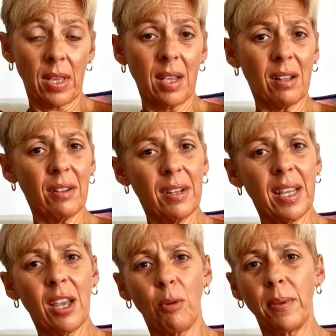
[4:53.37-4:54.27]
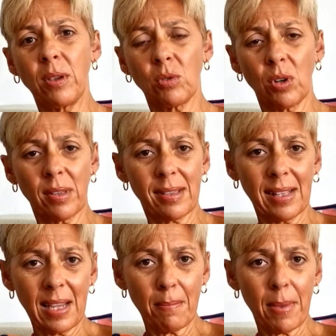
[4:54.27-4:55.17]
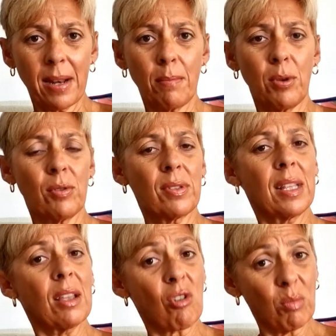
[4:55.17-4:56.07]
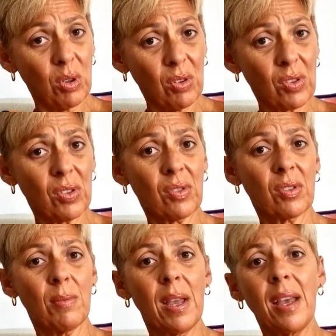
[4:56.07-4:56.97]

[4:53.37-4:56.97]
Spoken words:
including helping your dog sleep better, boosting their immune system,